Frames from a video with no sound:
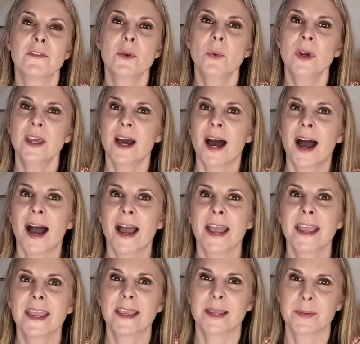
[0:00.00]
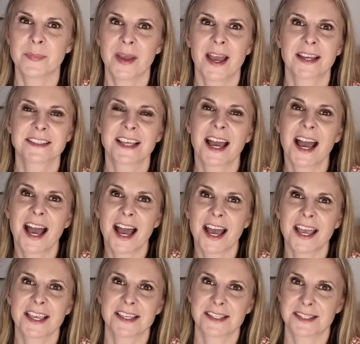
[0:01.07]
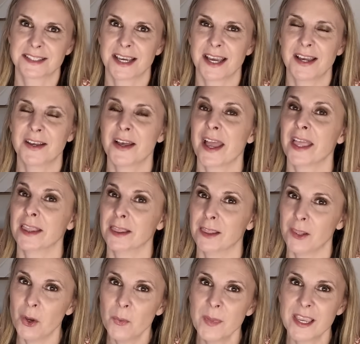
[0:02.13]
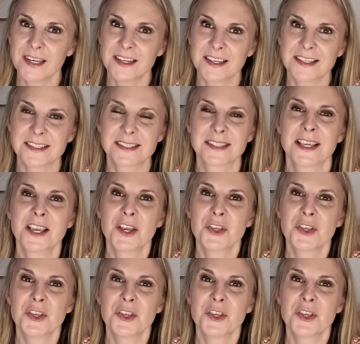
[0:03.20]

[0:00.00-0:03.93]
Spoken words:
If you want high impact, high style, and low maintenance,